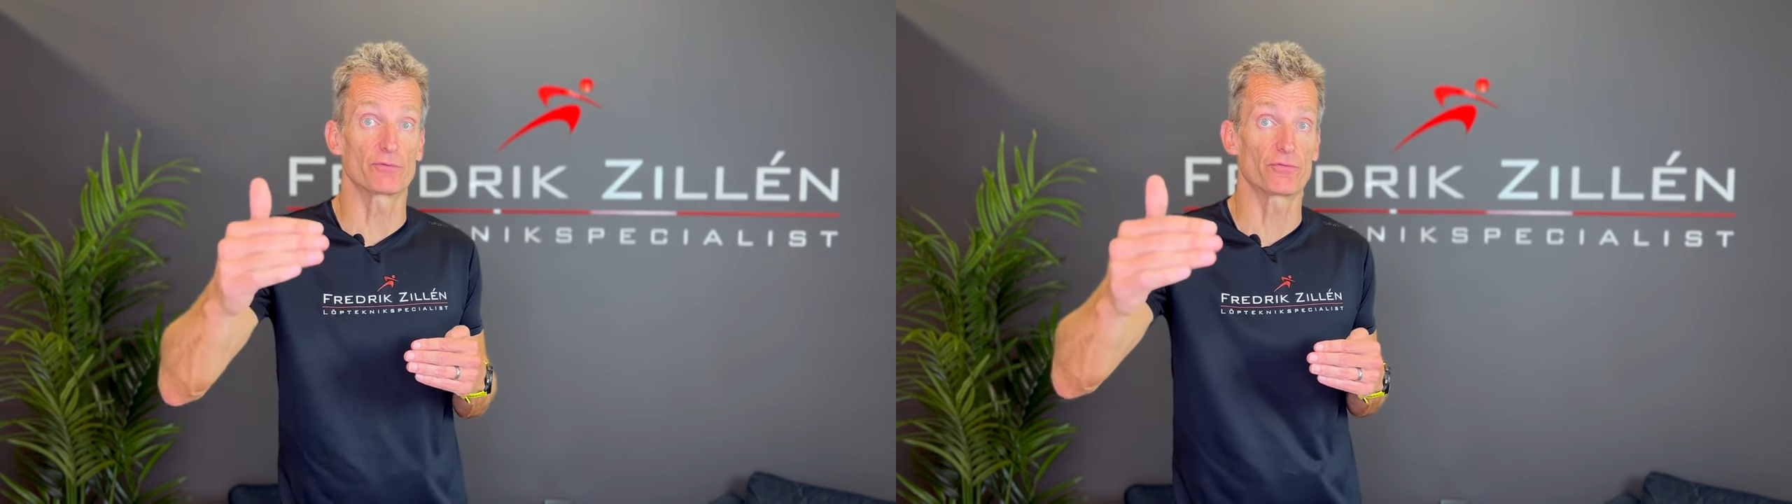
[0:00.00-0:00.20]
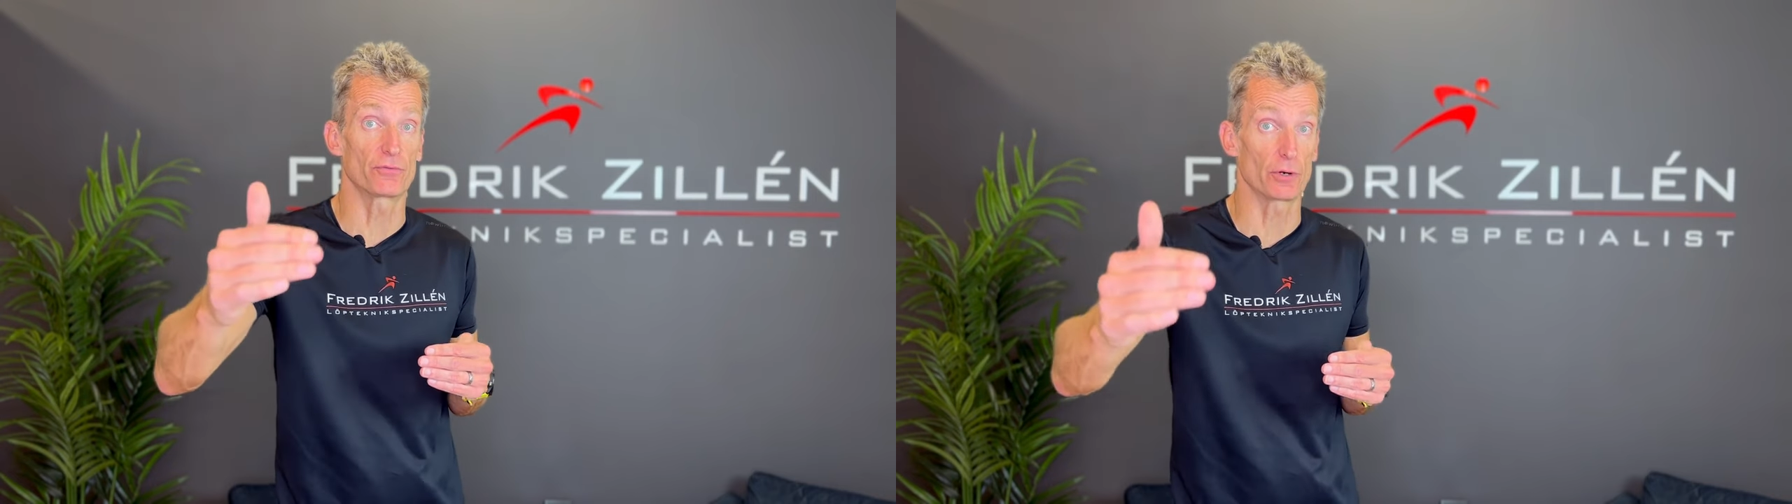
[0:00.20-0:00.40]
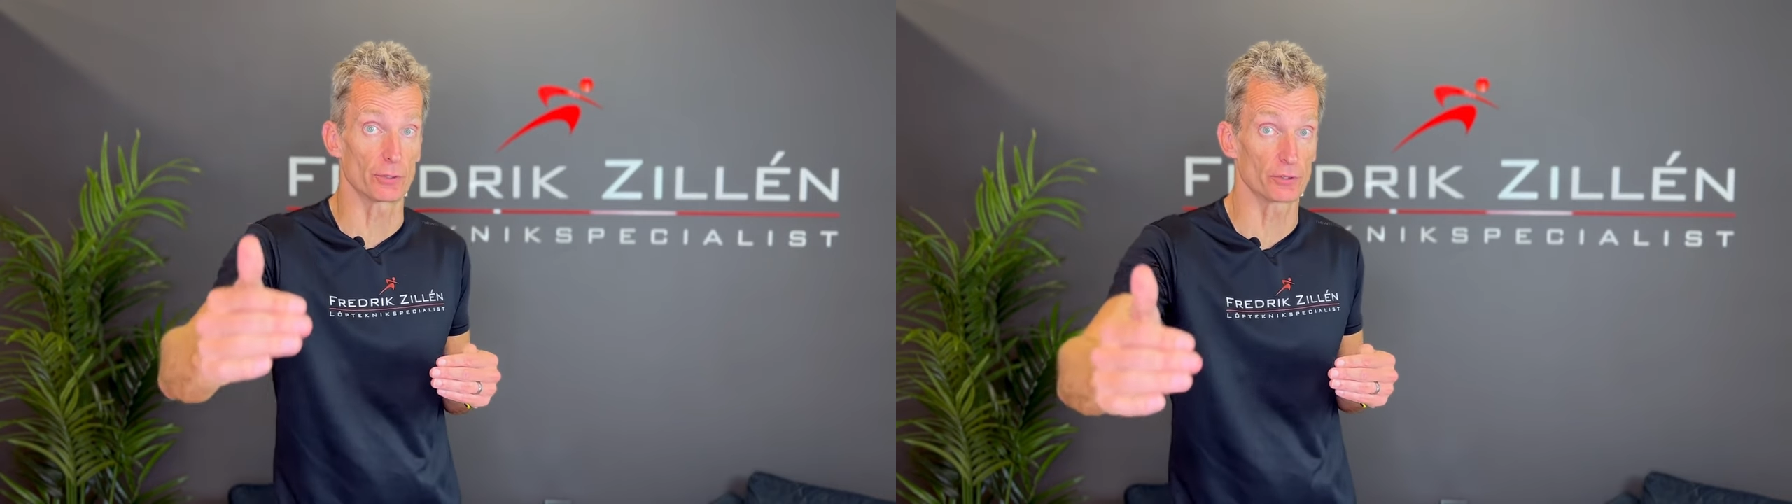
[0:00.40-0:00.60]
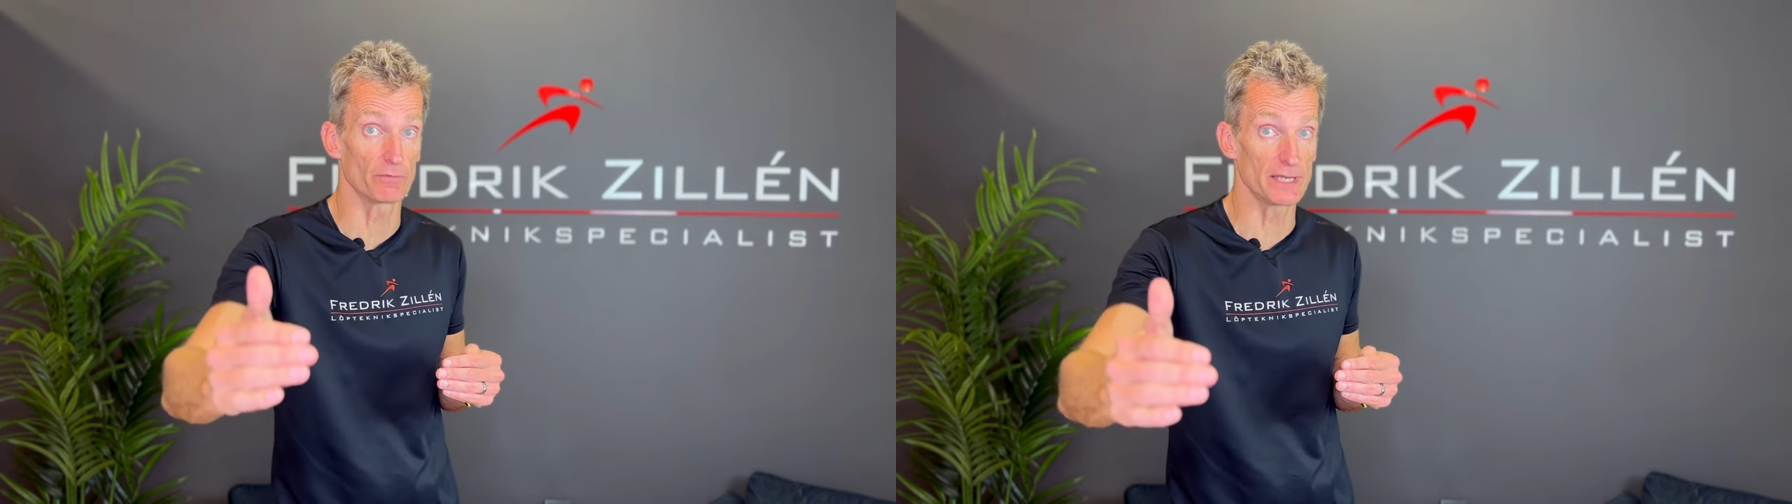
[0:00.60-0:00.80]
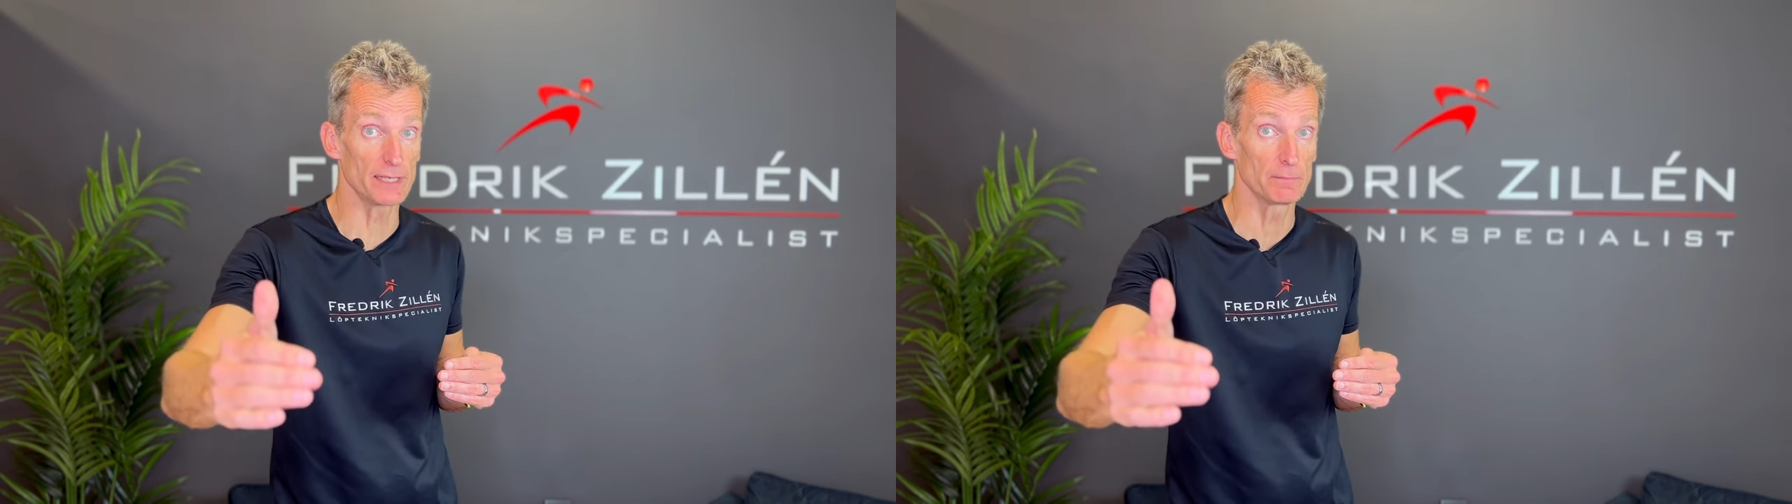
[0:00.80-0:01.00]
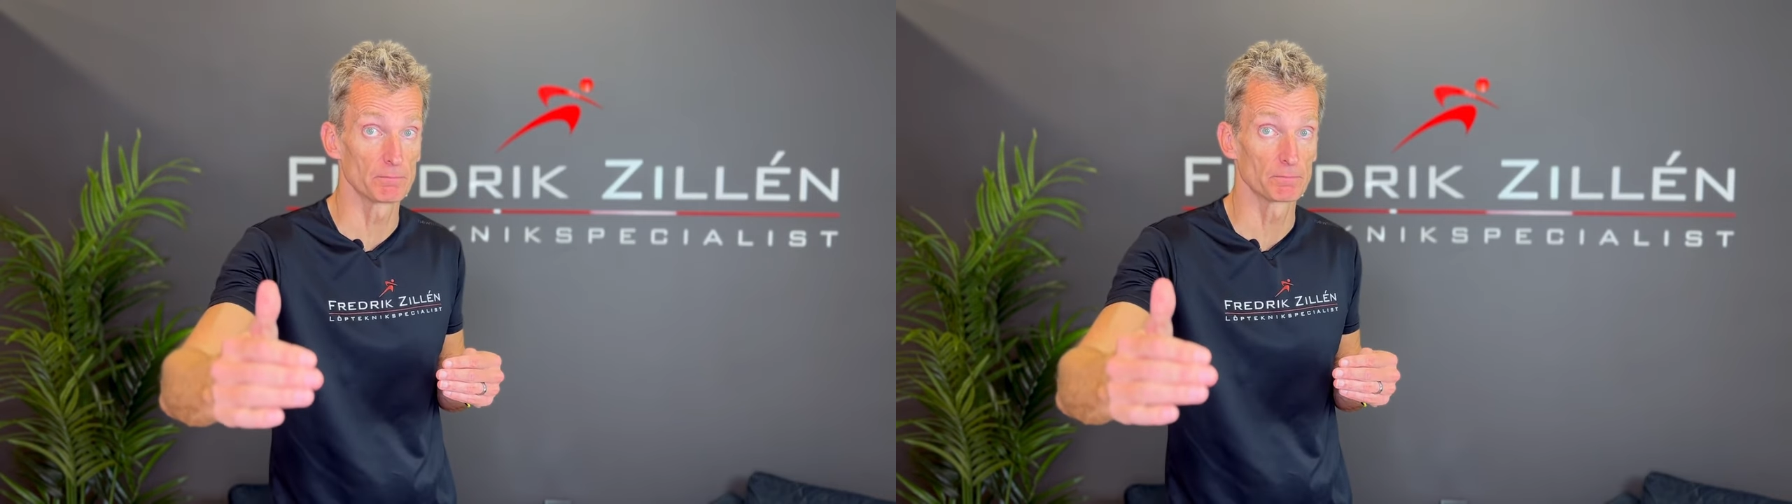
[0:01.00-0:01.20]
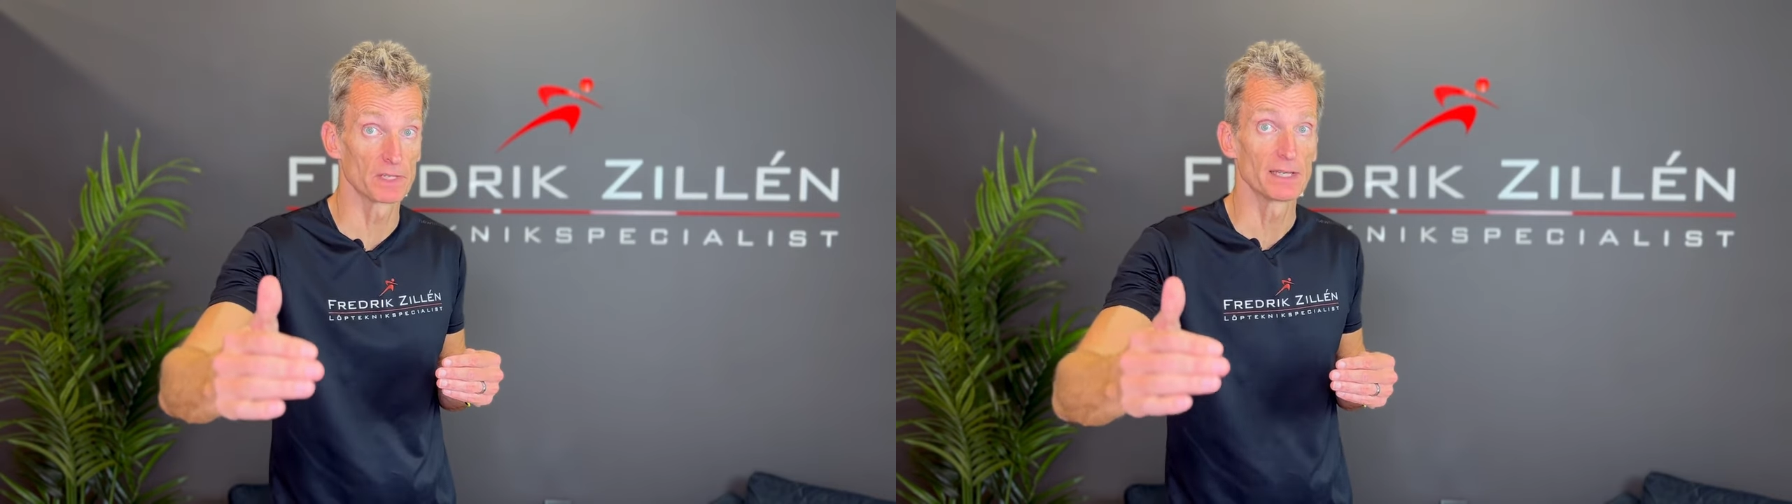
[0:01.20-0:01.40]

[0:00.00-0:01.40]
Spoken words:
front of me,